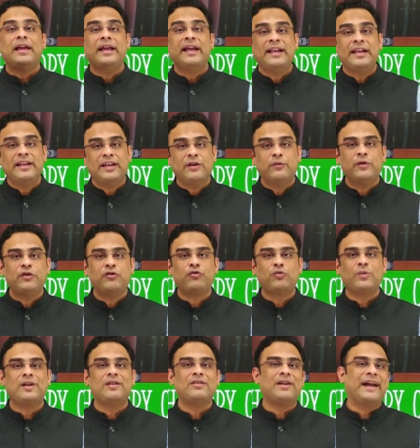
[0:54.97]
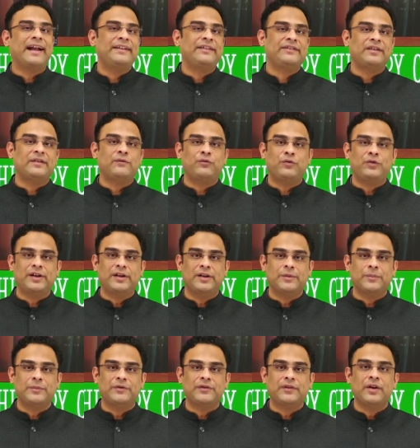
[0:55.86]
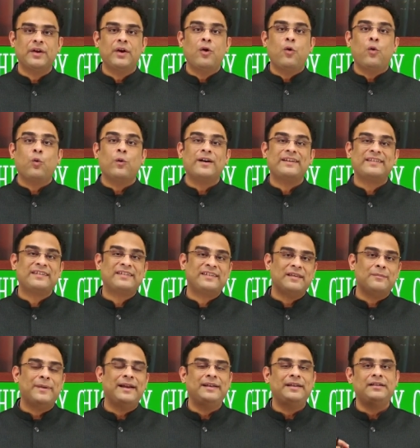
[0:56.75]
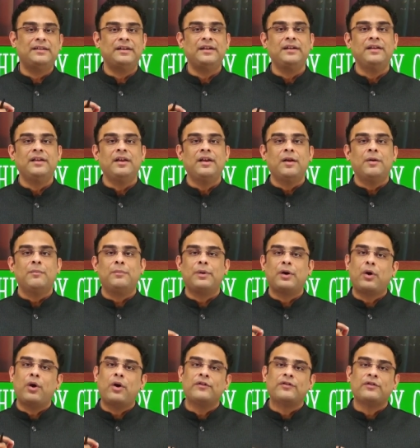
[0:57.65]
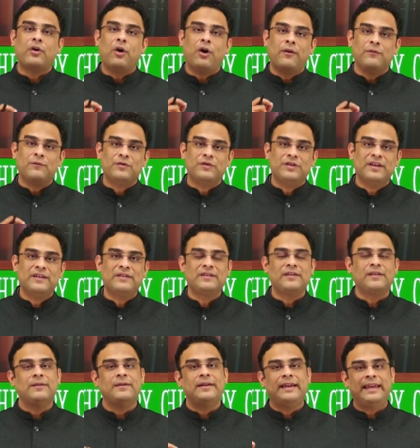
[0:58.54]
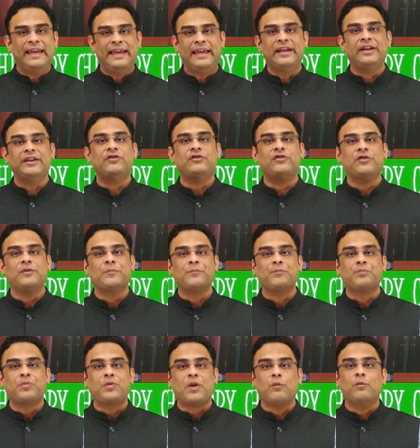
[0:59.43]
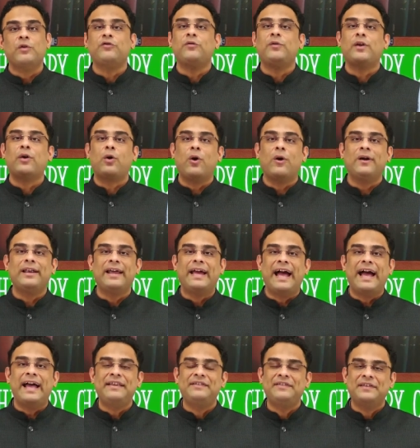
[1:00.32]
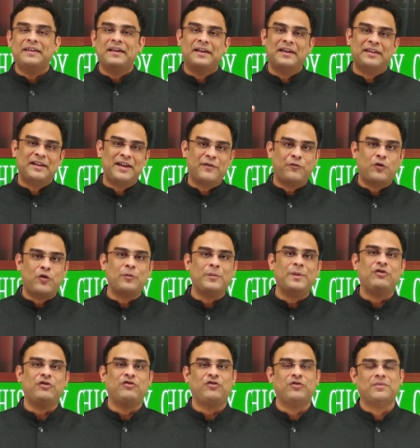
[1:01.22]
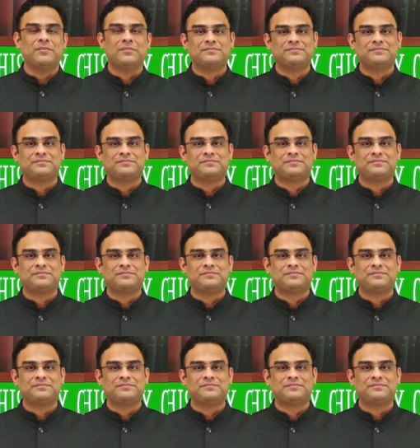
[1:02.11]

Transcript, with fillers: individual rights and freedoms were cemented because of this age, which we call as Reformation.